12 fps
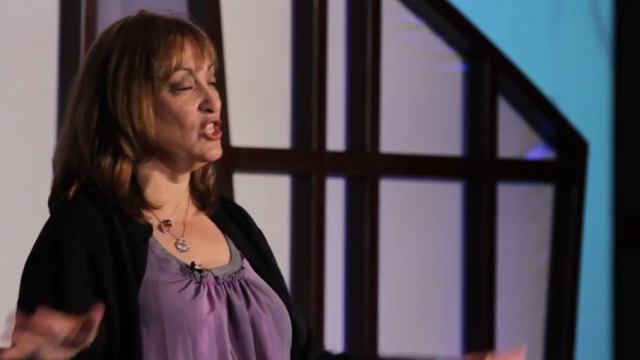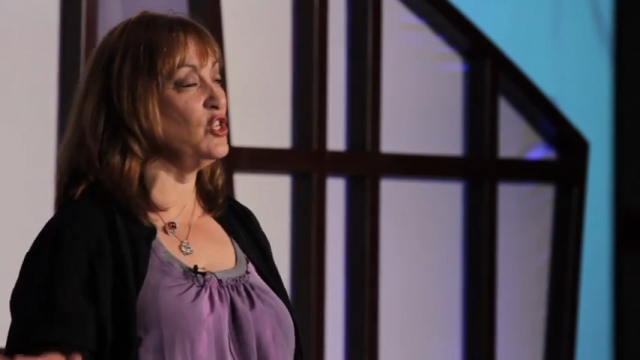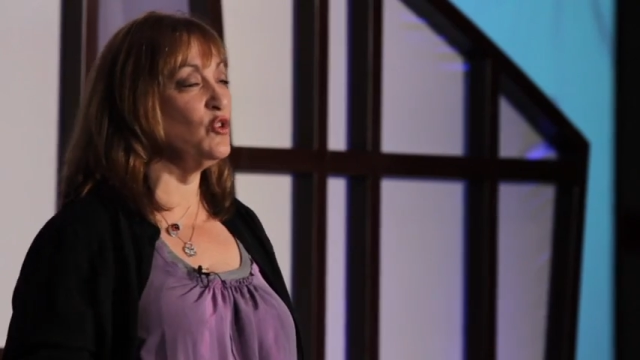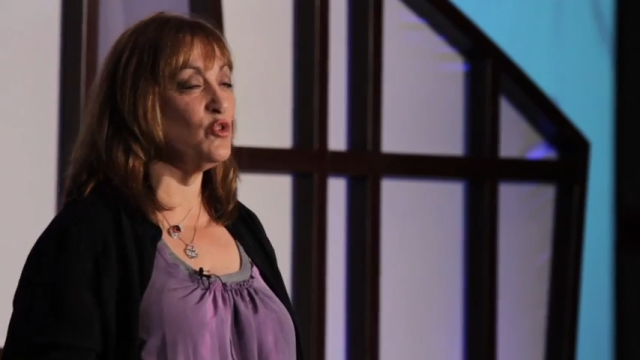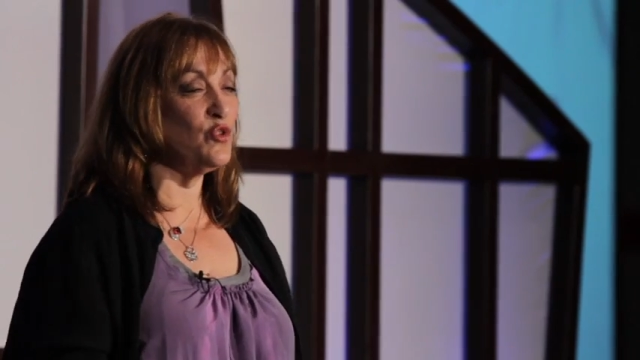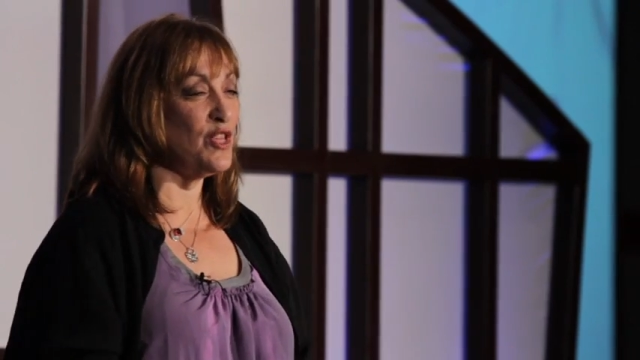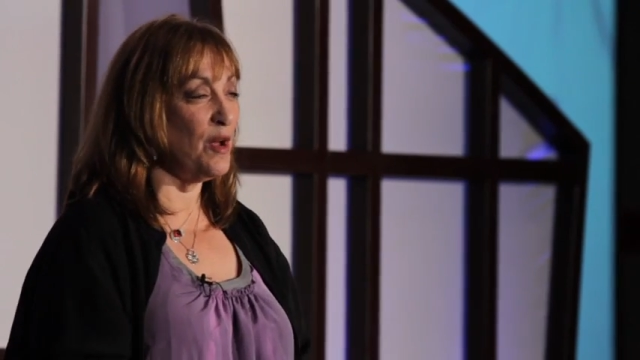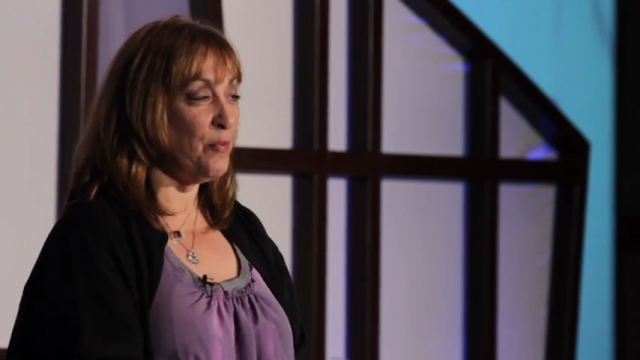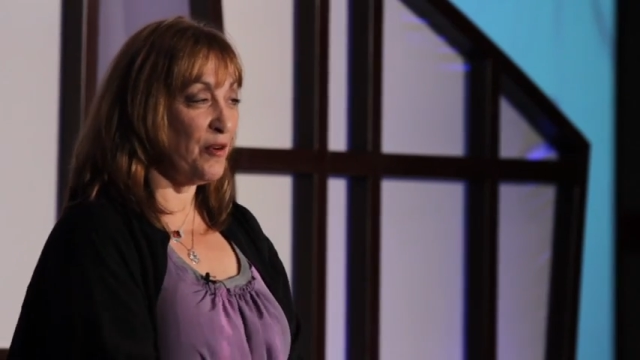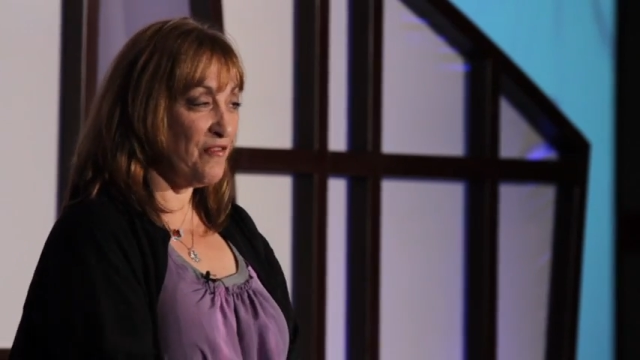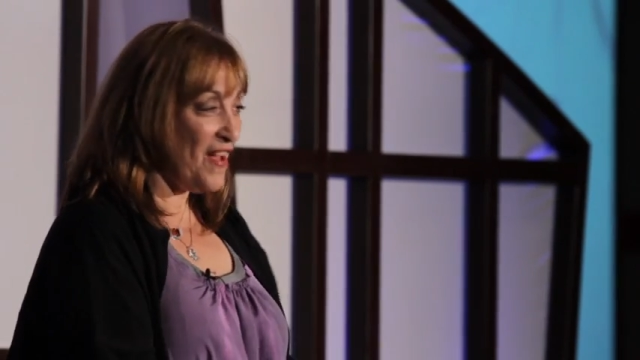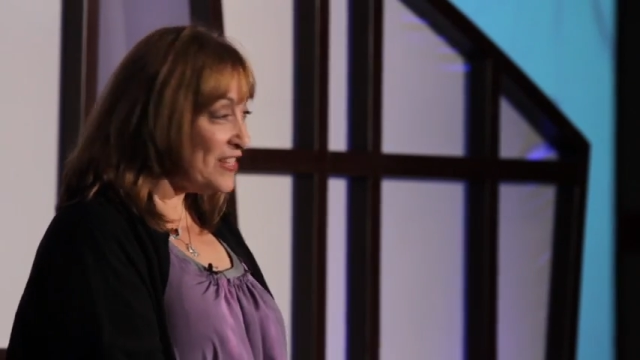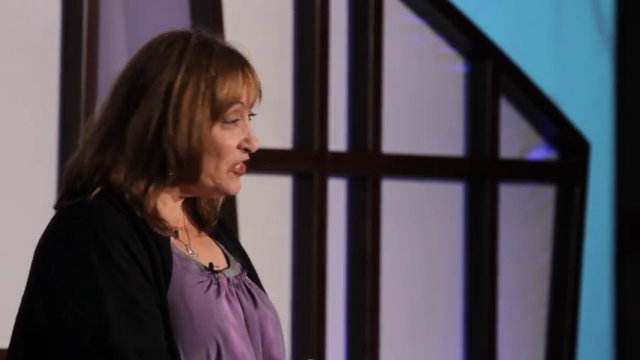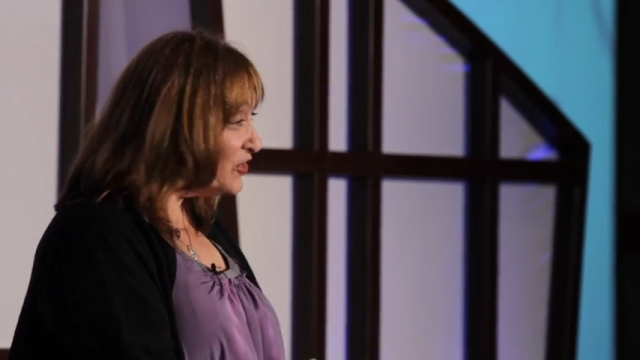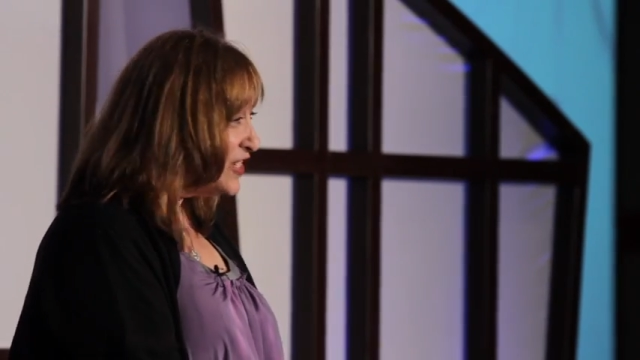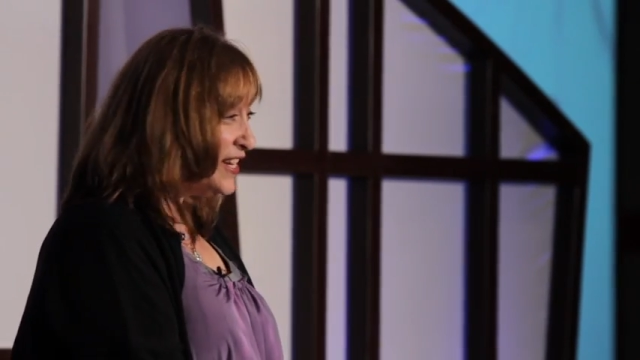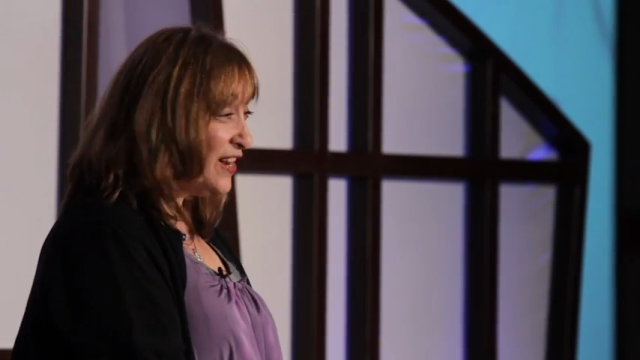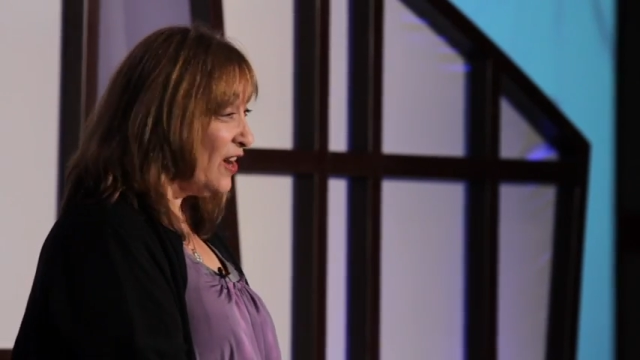to the
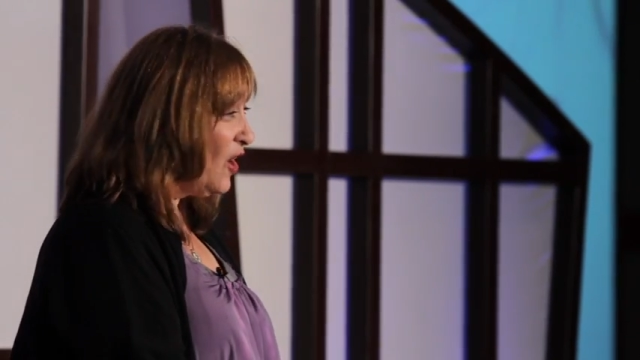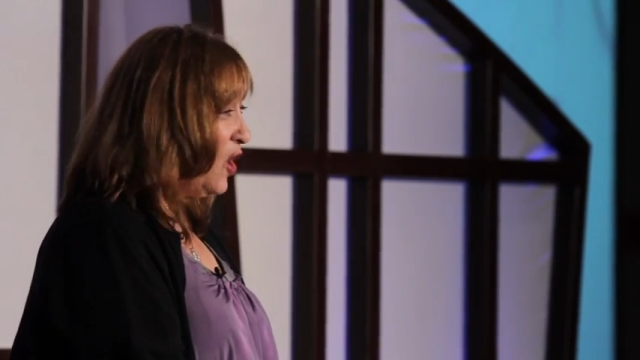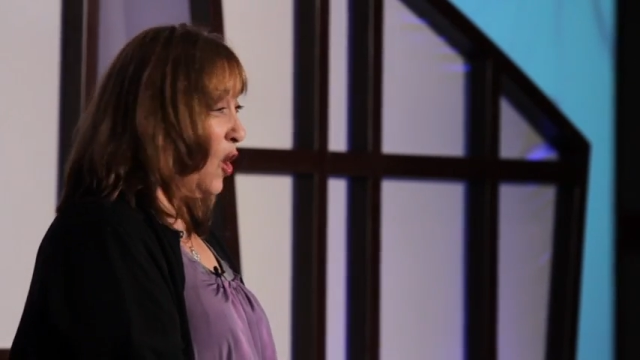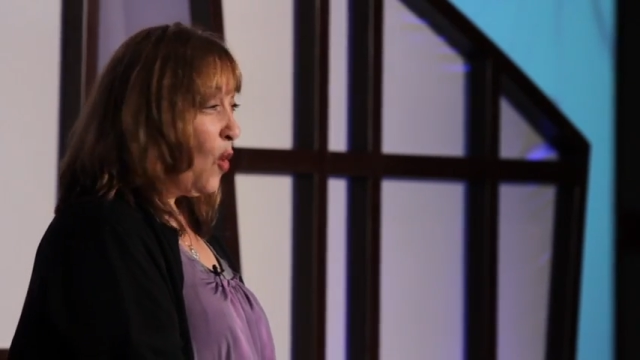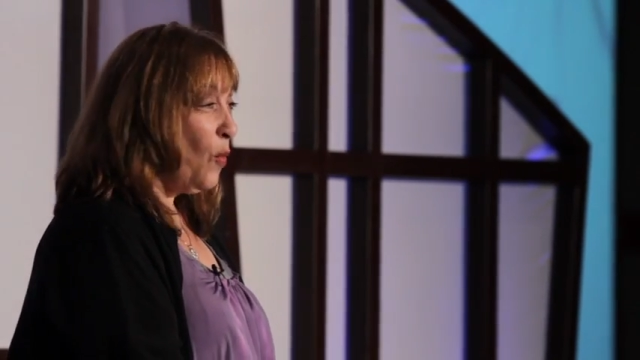professors here,